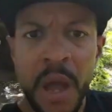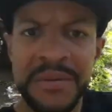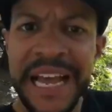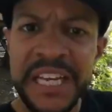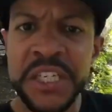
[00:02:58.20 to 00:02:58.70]

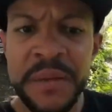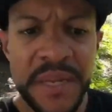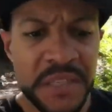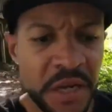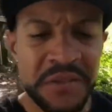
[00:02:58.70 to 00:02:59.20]
was actually
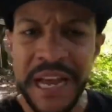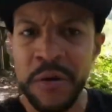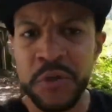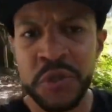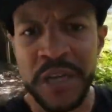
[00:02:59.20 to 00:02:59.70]
meant to go to
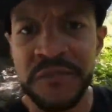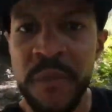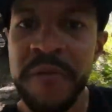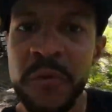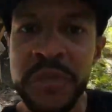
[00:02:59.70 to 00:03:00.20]
Alcatraz for
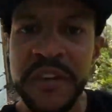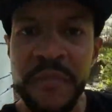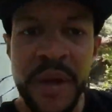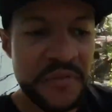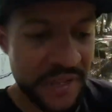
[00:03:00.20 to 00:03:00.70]
my 40th
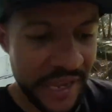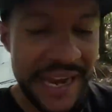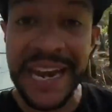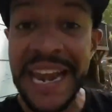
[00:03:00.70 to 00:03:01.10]
birthday and it